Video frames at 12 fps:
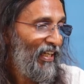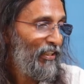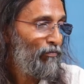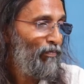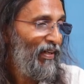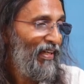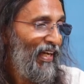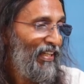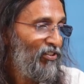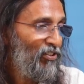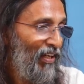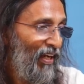expel,
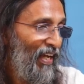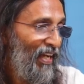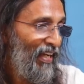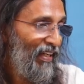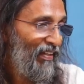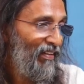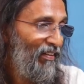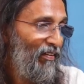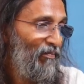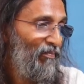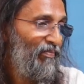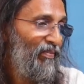and slay
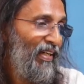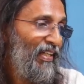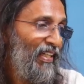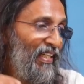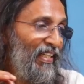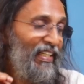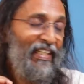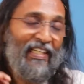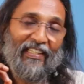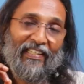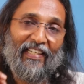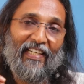the
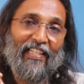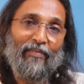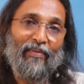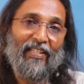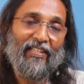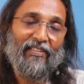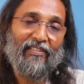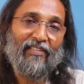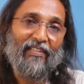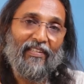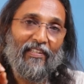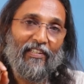inner
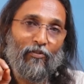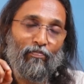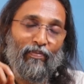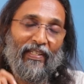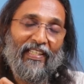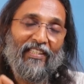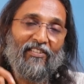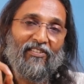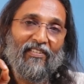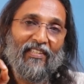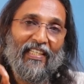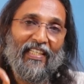enemies,
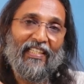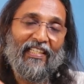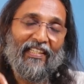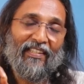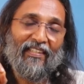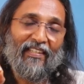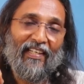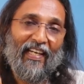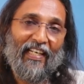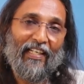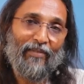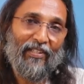Spirit's inner
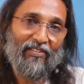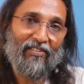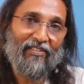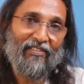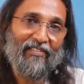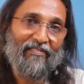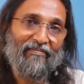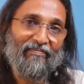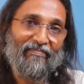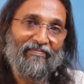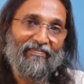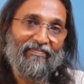enemies.
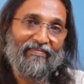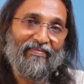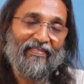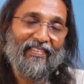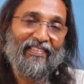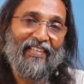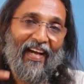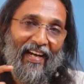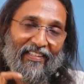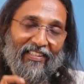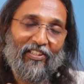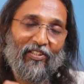
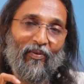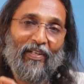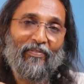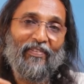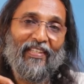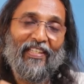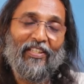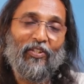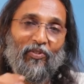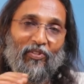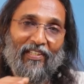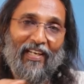That is what we need
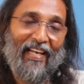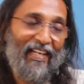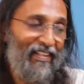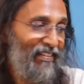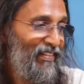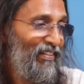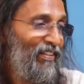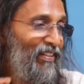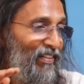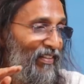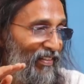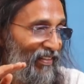to slay,
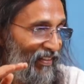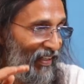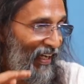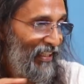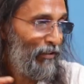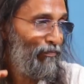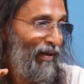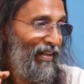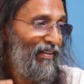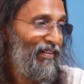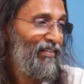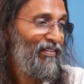
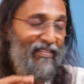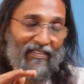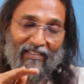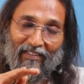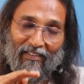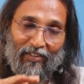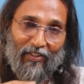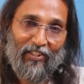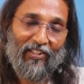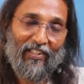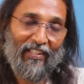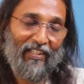expel,
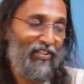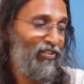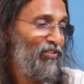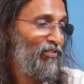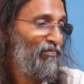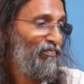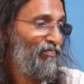discourage.